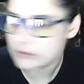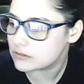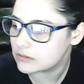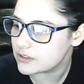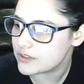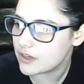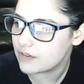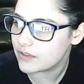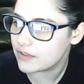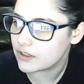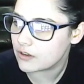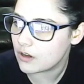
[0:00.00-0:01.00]
because I have like
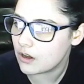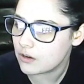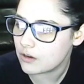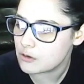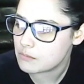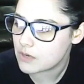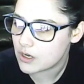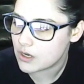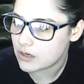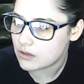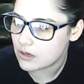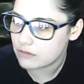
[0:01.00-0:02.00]
an auto mod
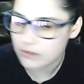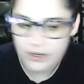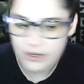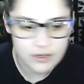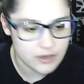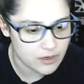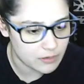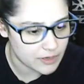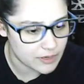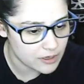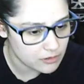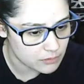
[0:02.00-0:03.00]
on right now.
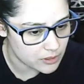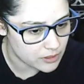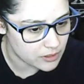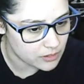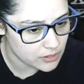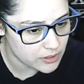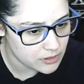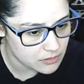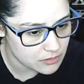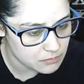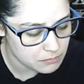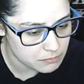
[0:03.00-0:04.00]
How do I let
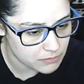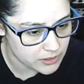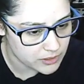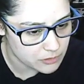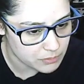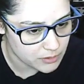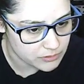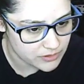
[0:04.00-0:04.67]
you post